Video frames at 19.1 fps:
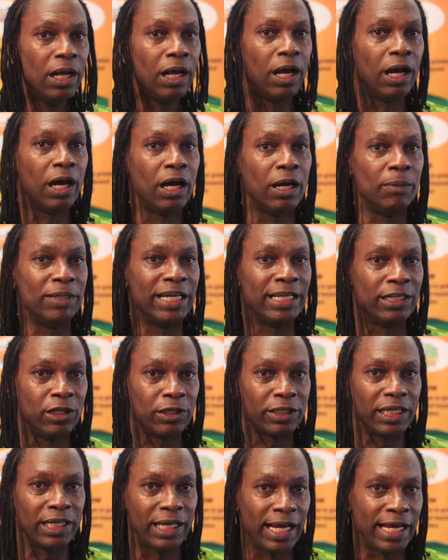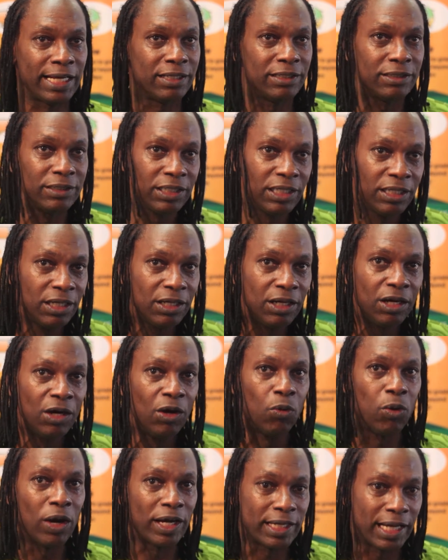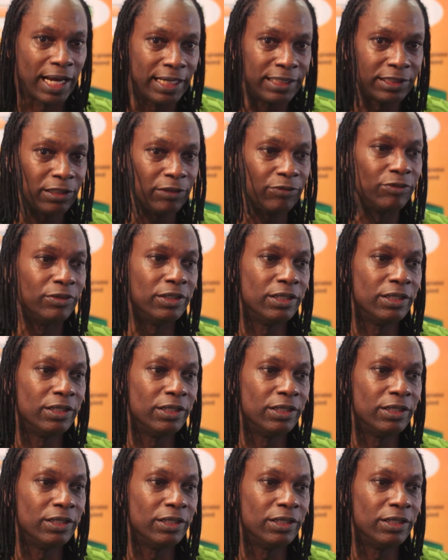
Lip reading: And looking at what kinds of